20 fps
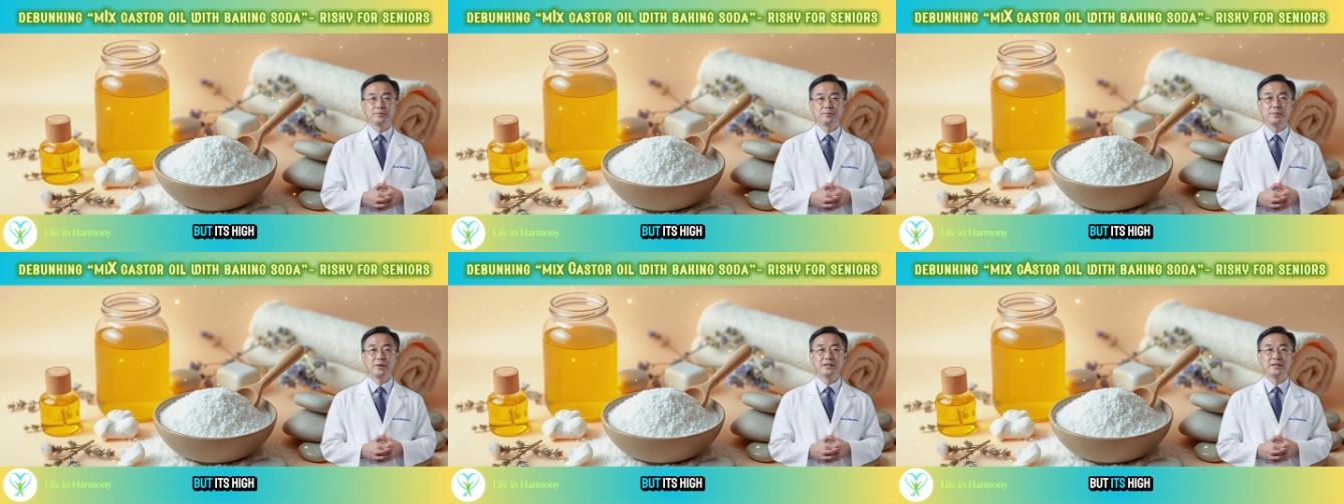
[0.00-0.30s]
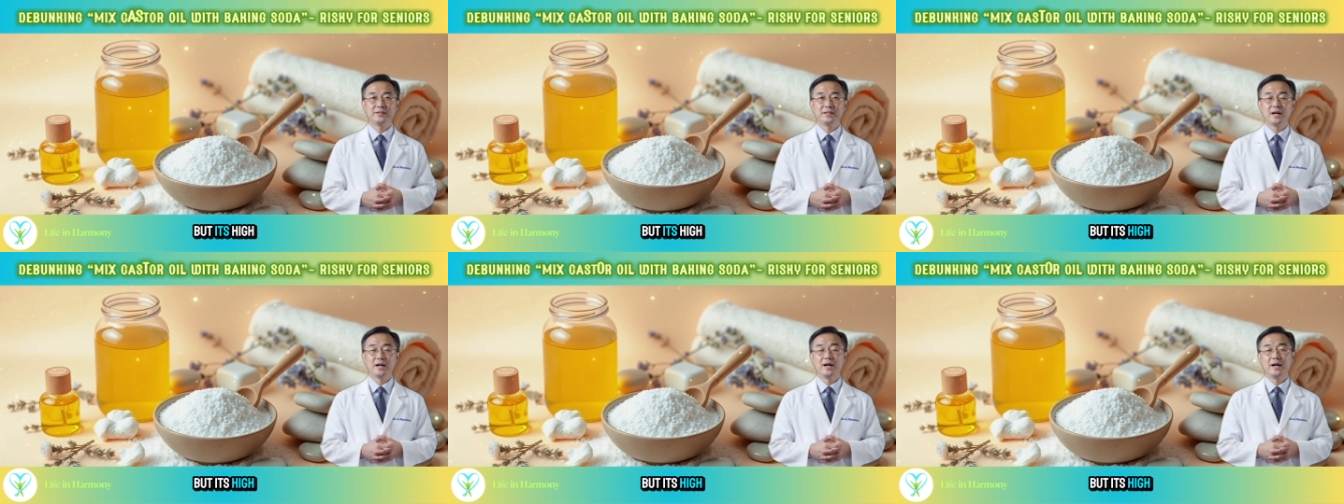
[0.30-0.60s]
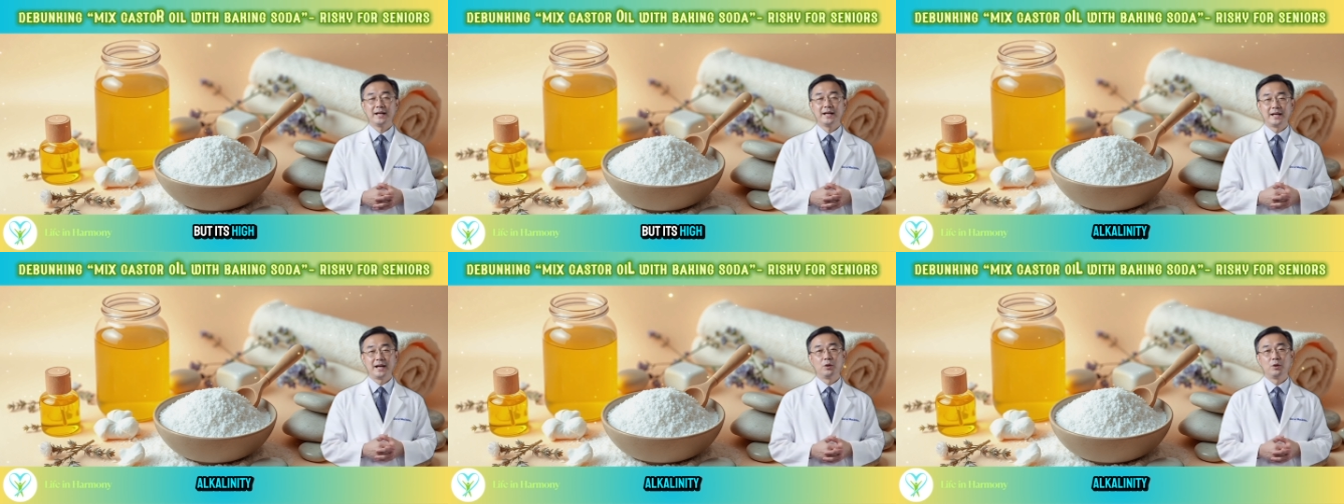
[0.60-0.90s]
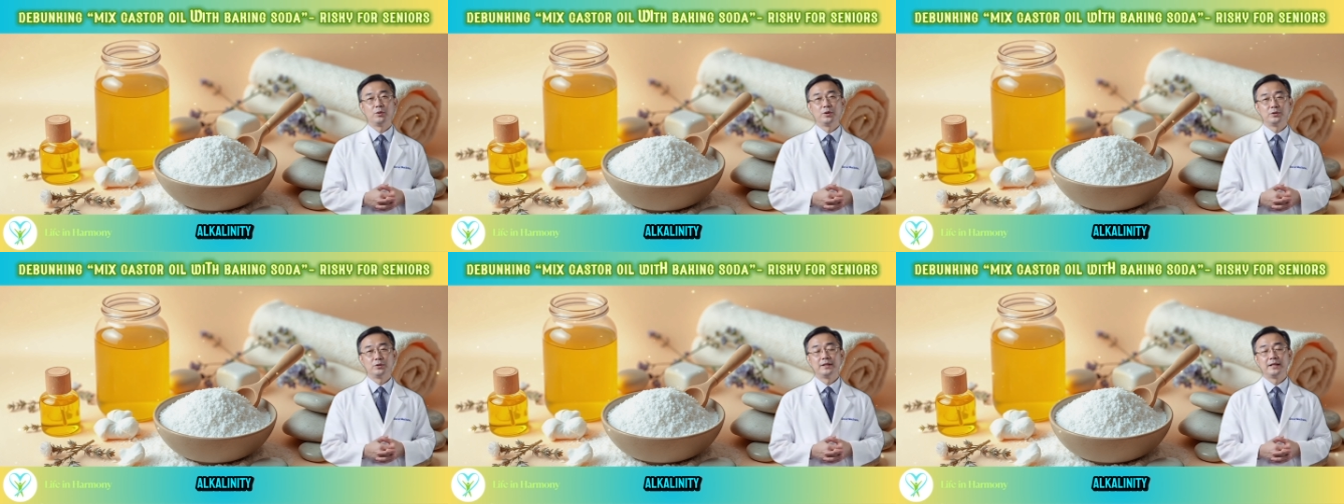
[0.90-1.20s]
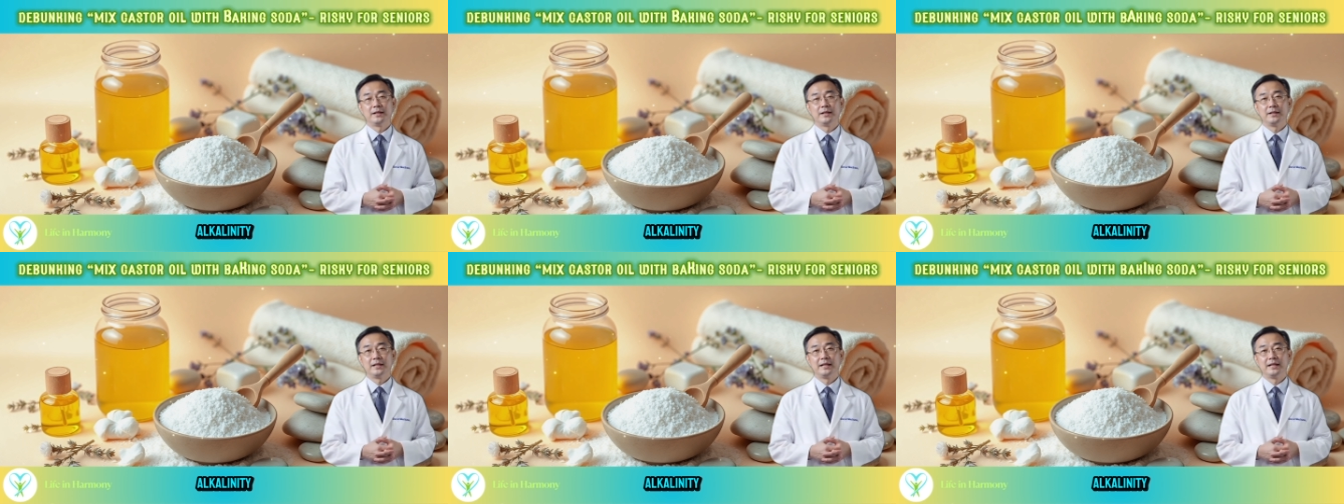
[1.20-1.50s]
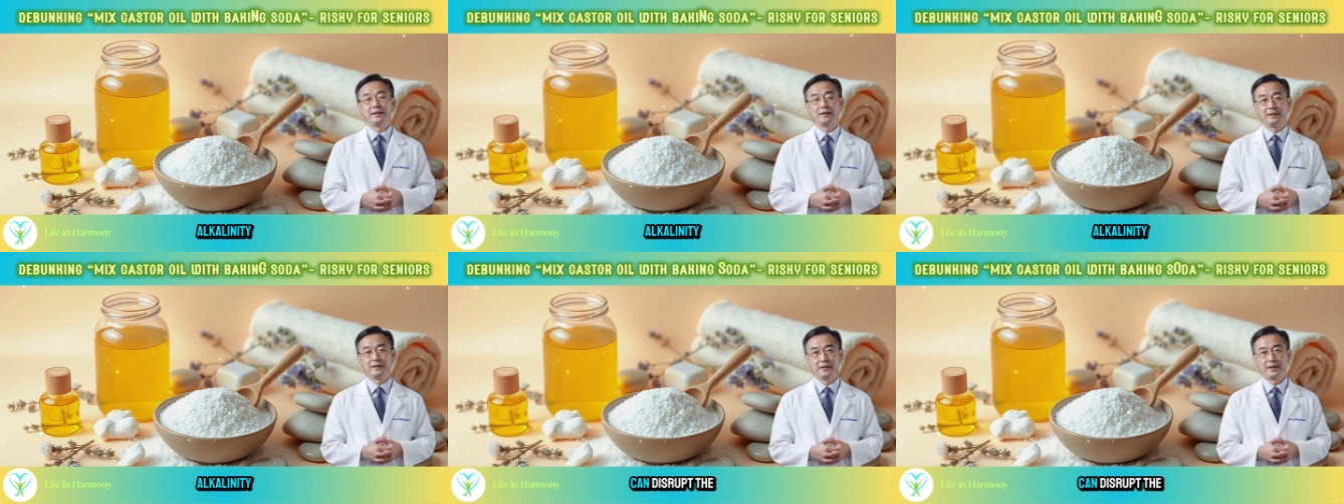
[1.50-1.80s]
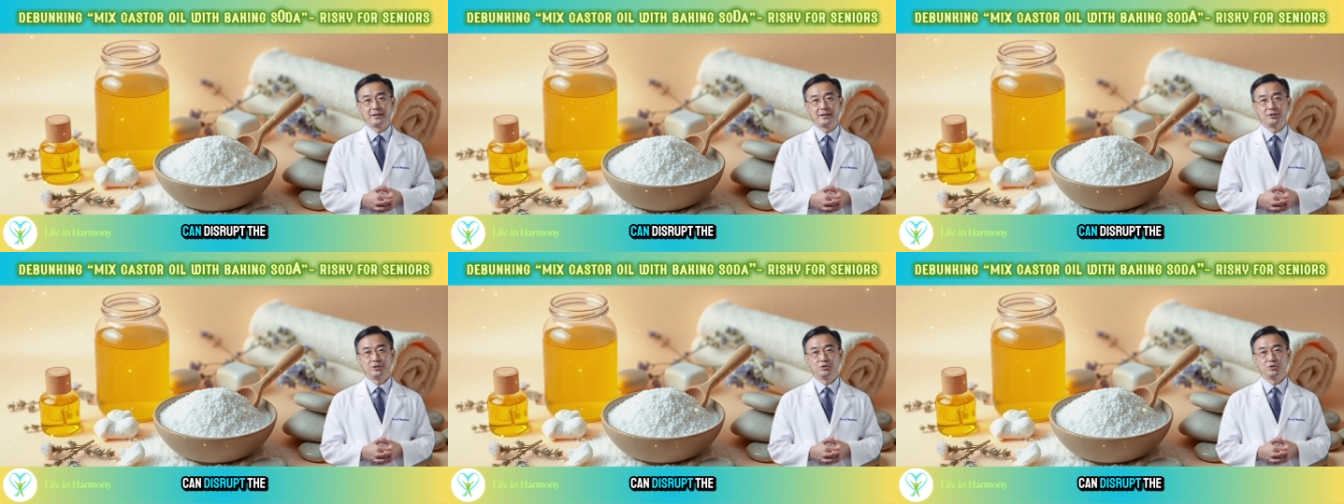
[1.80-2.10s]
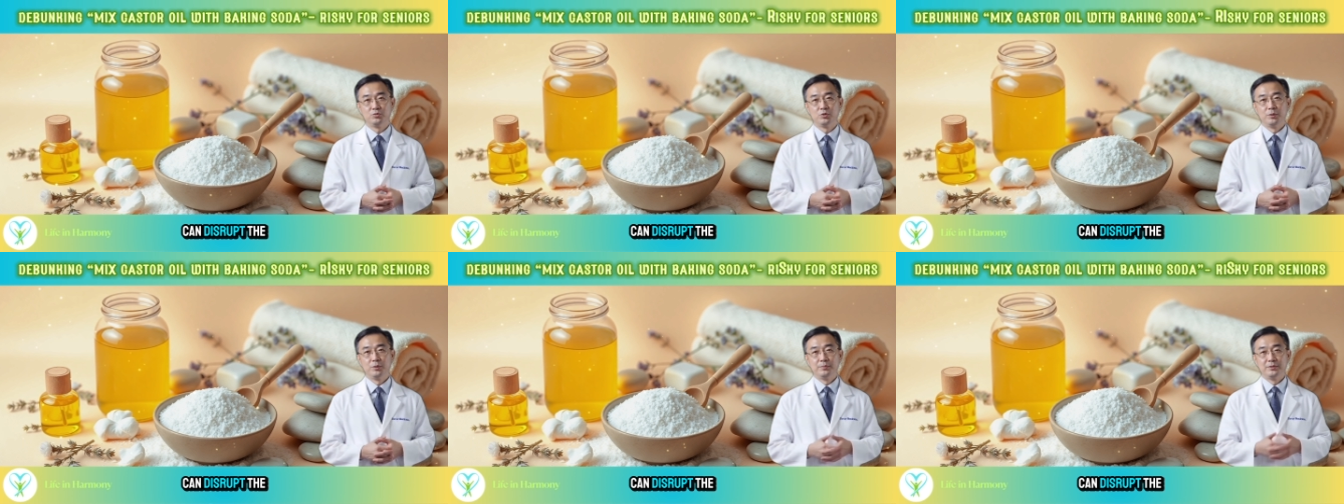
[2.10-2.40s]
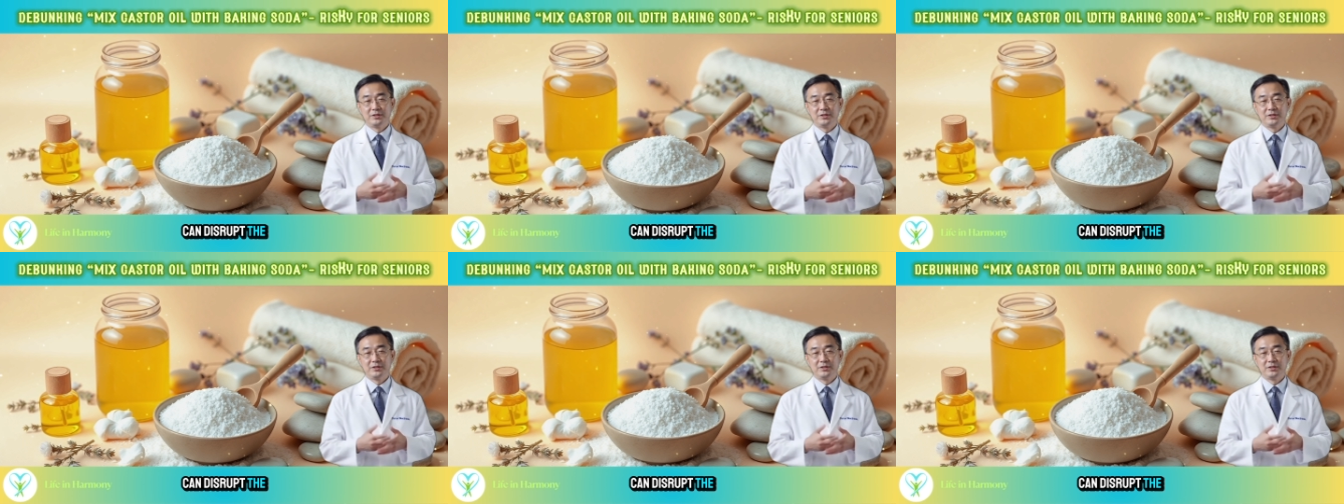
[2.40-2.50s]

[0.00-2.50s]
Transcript: but its high alkalinity can disrupt